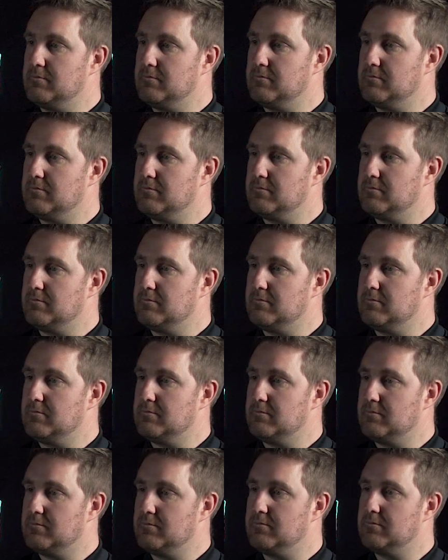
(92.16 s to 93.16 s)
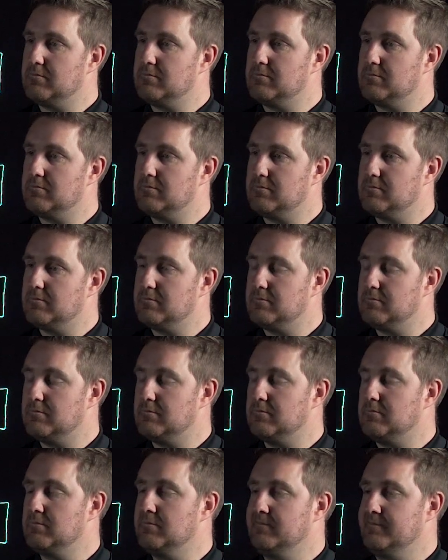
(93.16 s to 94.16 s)

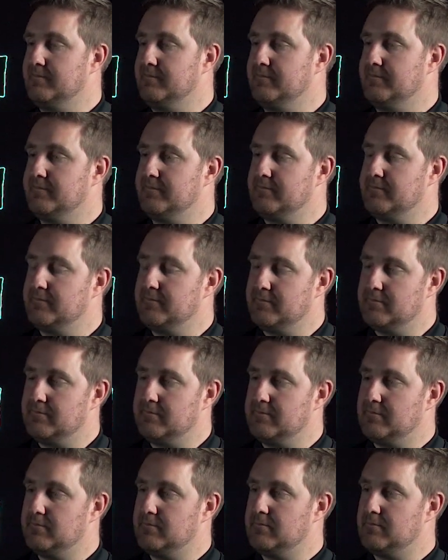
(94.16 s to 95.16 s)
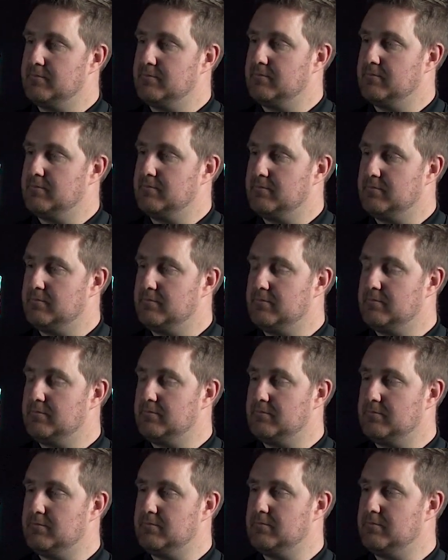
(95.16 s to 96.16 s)

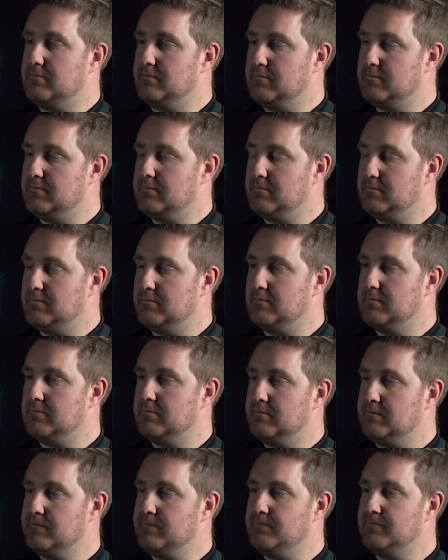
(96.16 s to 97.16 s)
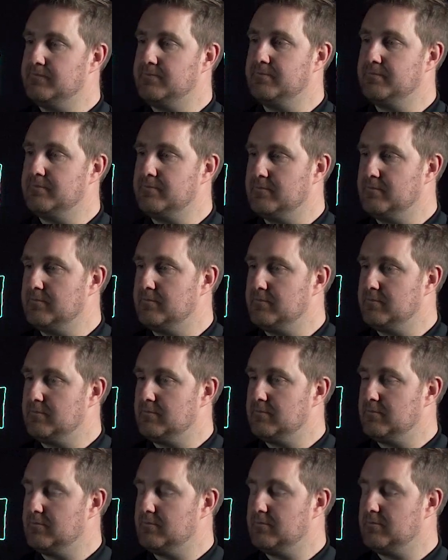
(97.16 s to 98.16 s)

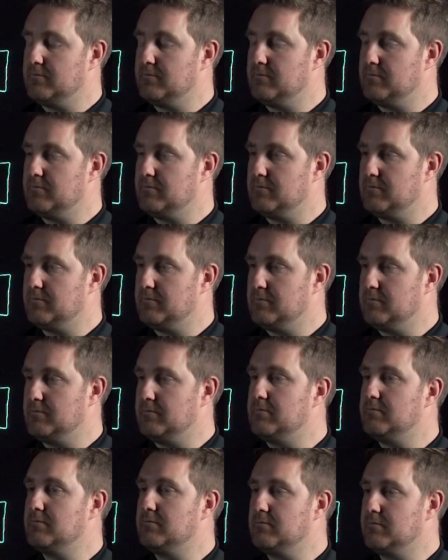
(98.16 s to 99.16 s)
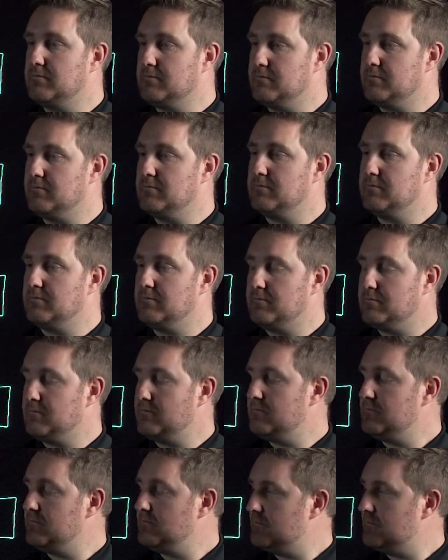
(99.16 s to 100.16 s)
This person isn't speaking.